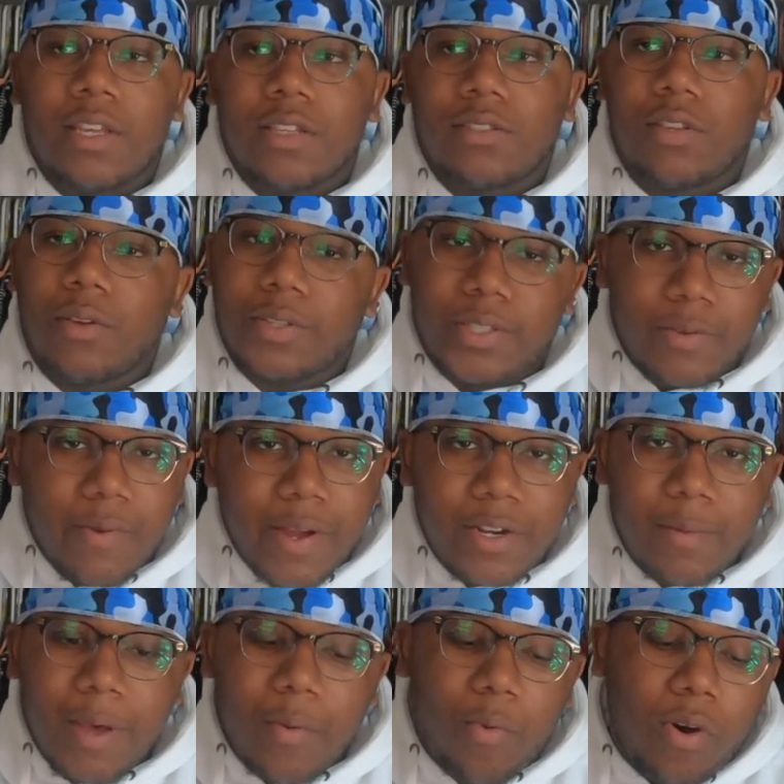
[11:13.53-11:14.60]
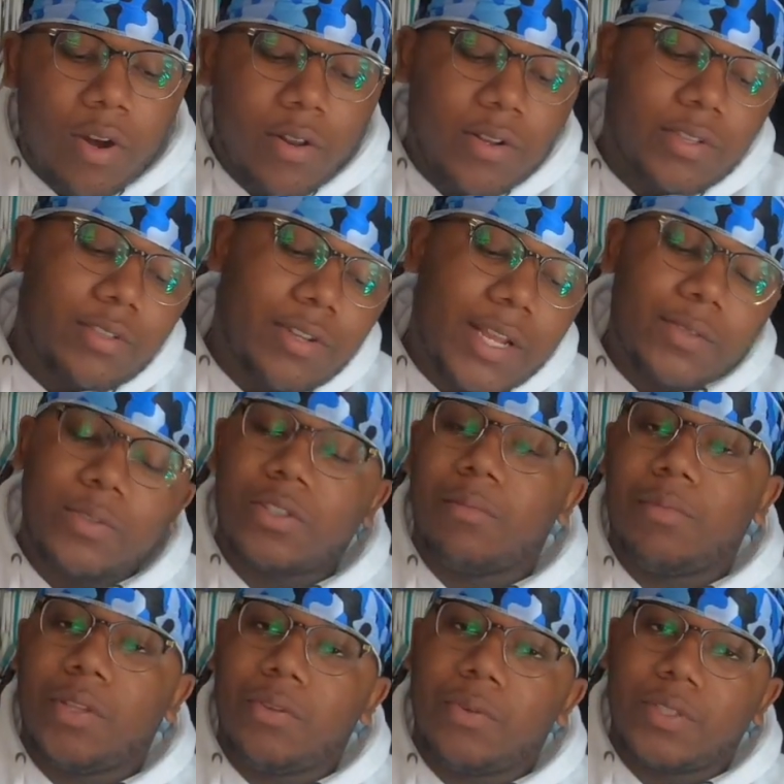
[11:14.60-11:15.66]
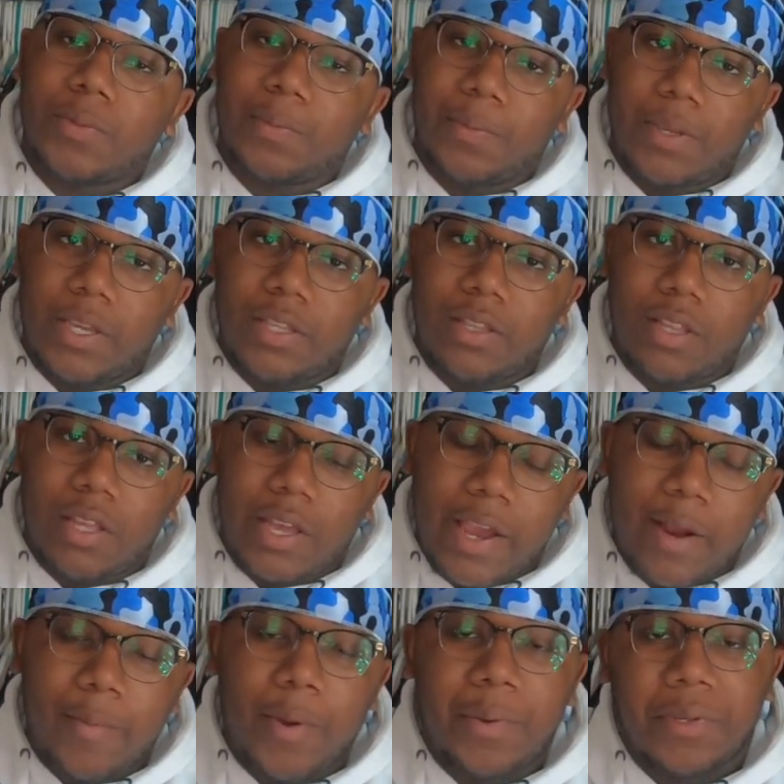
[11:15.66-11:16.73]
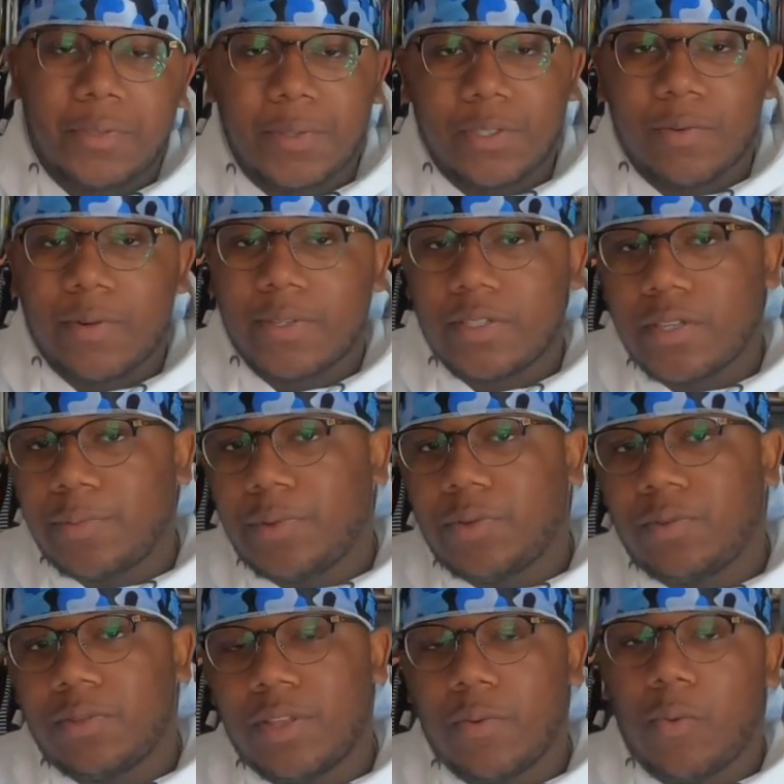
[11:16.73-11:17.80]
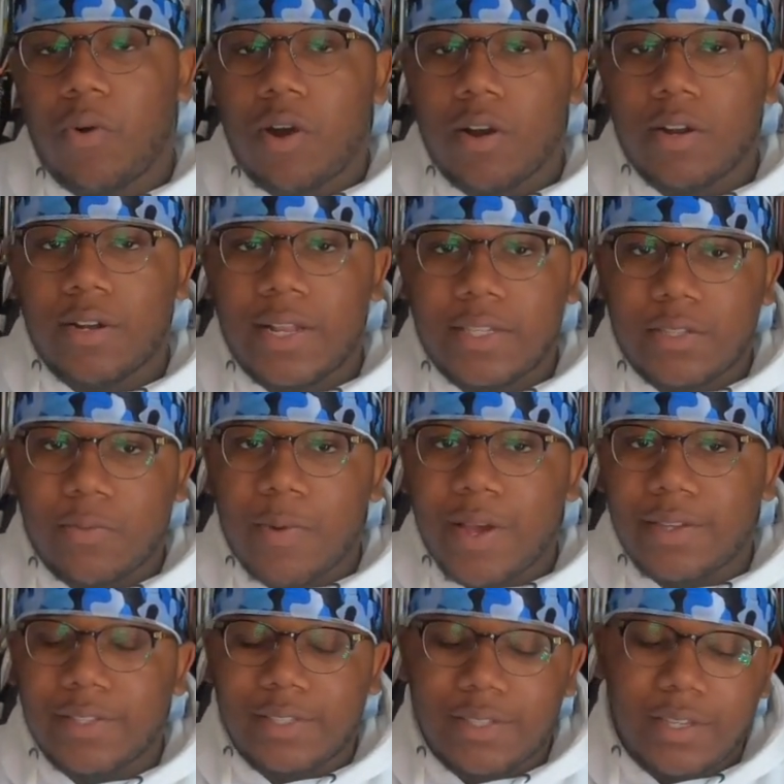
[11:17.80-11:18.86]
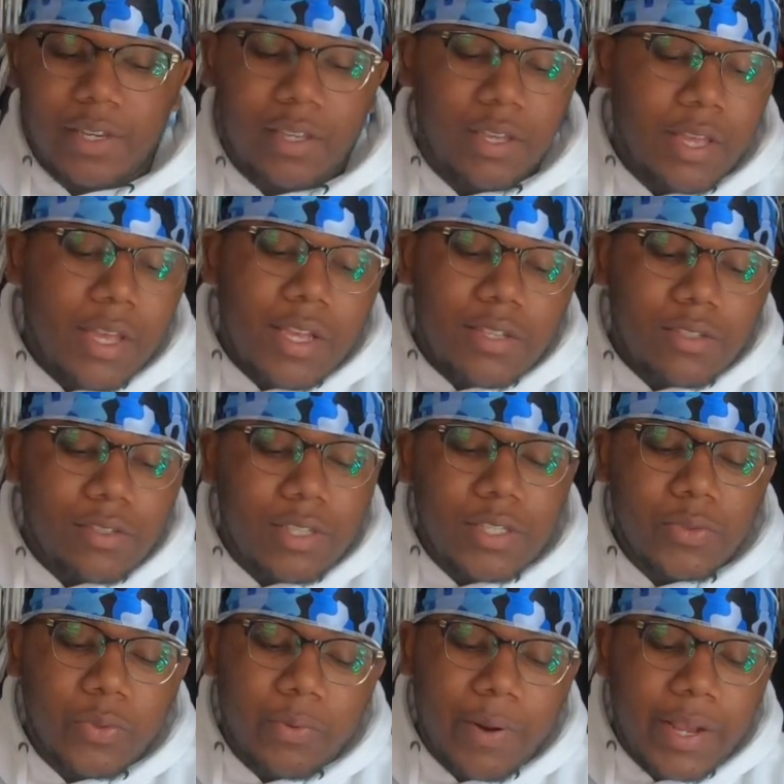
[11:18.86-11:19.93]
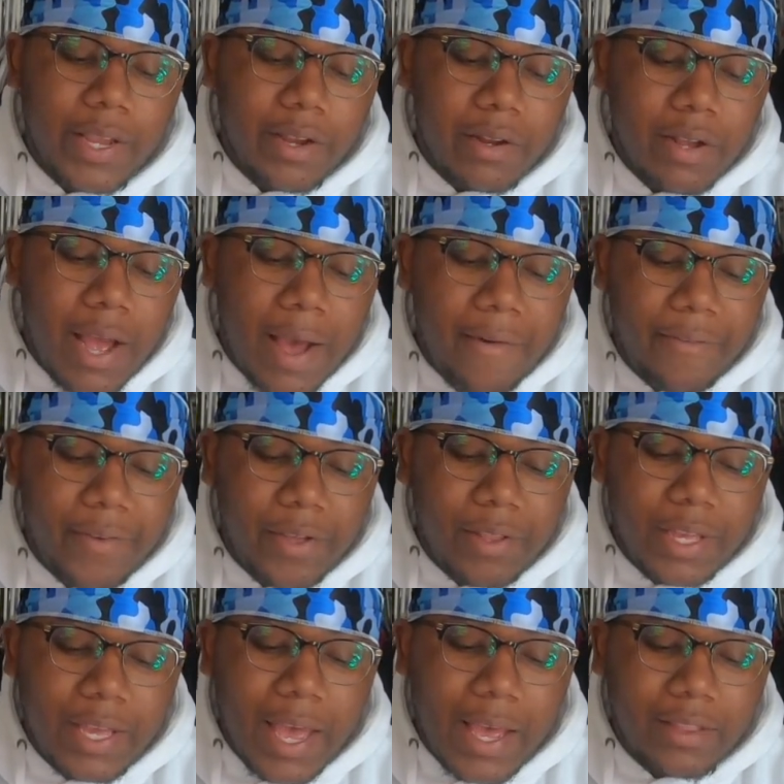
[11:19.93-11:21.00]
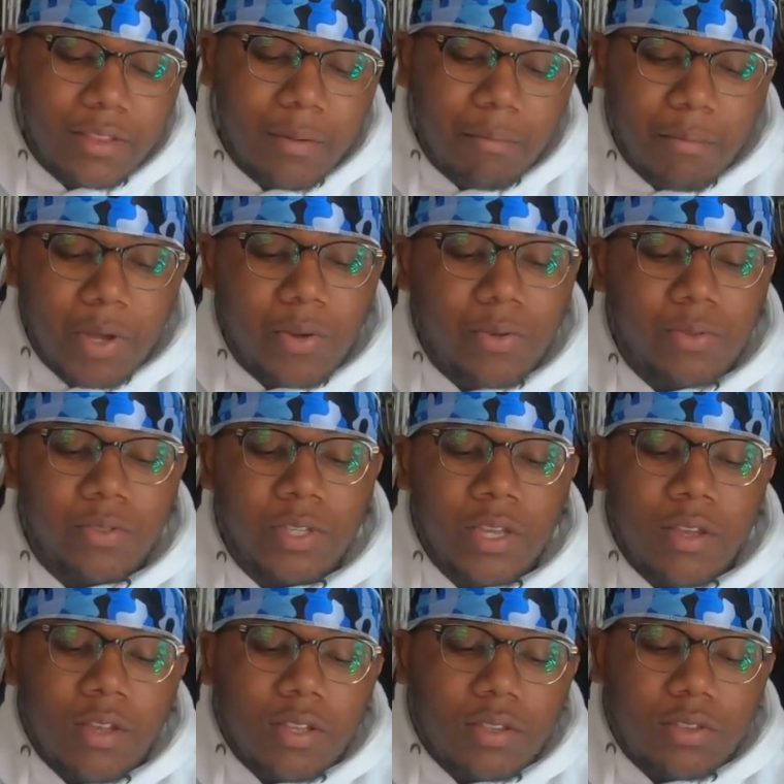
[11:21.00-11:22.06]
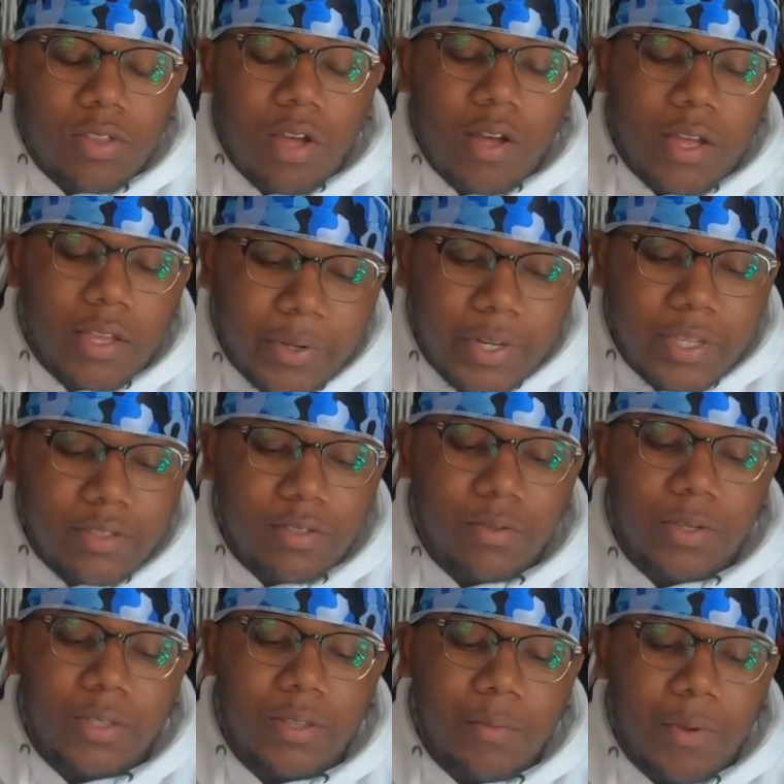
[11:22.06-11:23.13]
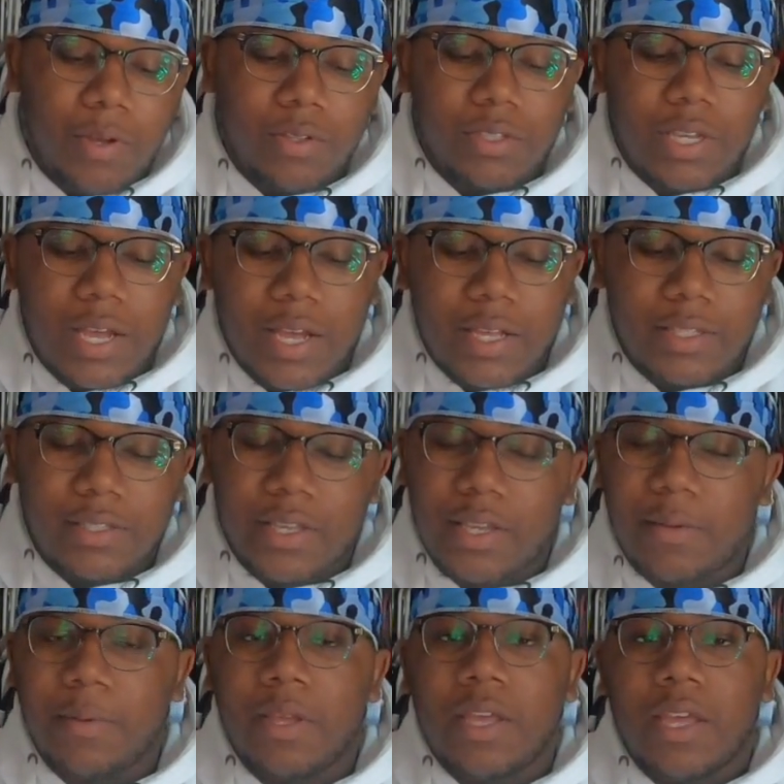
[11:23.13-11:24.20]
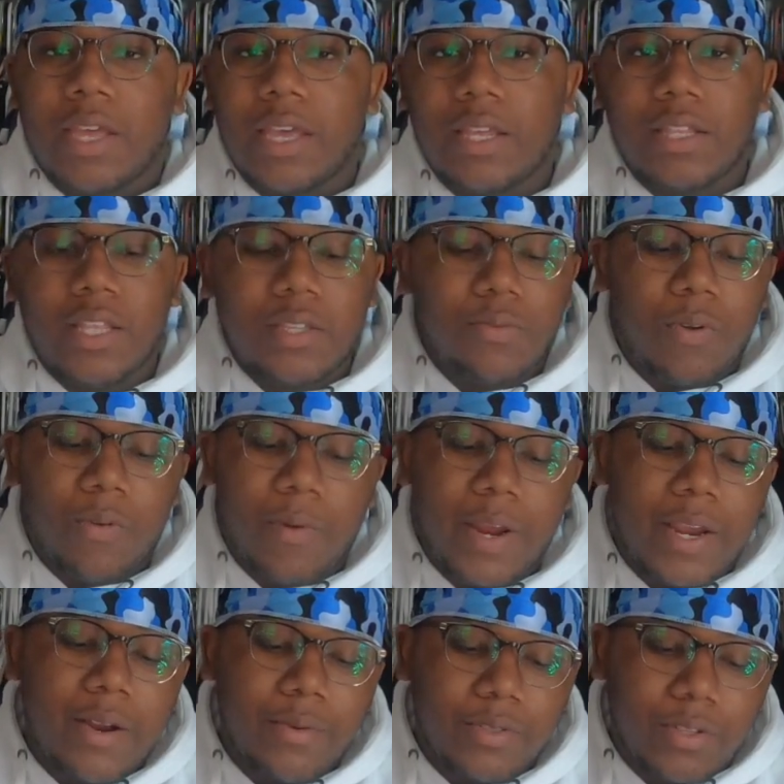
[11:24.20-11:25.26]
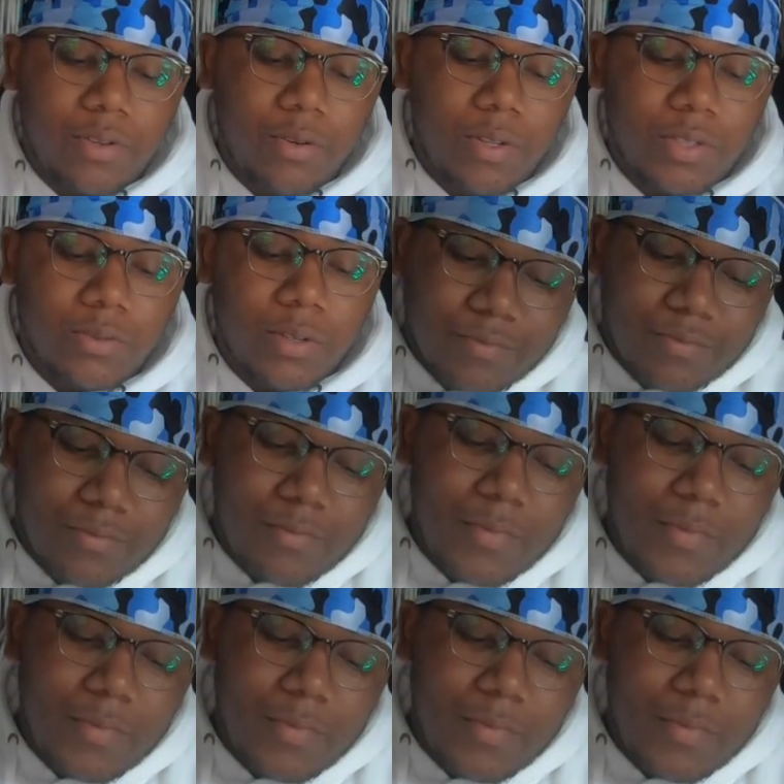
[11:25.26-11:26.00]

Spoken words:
So it's surrounded by water, so that's what the blue is in the air bubble is supposed to resemble, the water that surrounds the city. So this one right here, I felt like had the most thought put into it, the most concept, and this one right here was the coolest one.